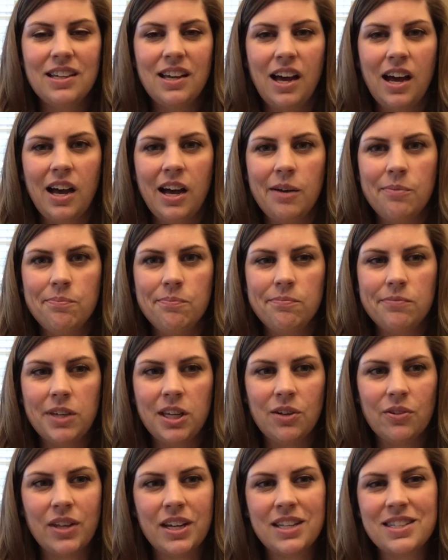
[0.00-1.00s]
You
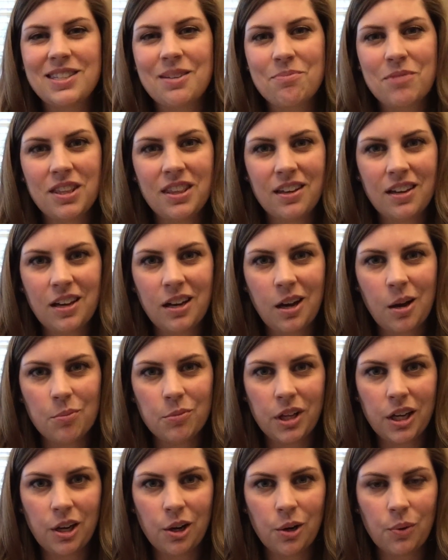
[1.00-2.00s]
know, that's something that can come
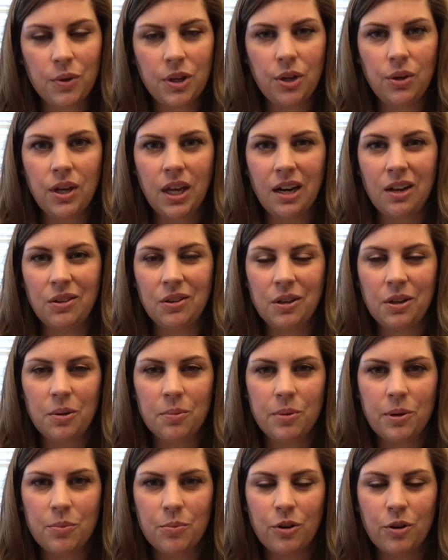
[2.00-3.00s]
later when you get a little
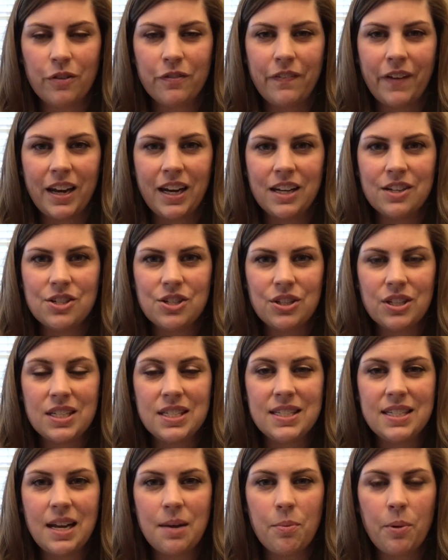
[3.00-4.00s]
bit more financially
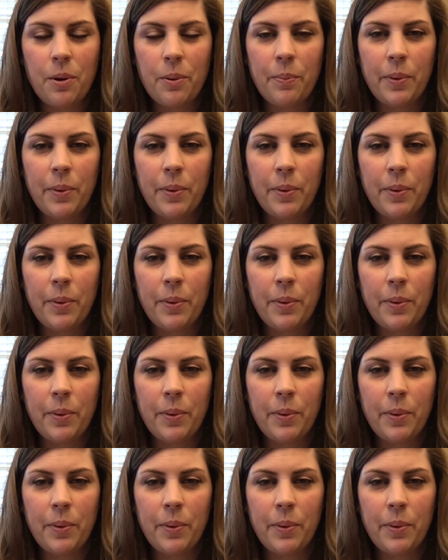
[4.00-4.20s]
stable,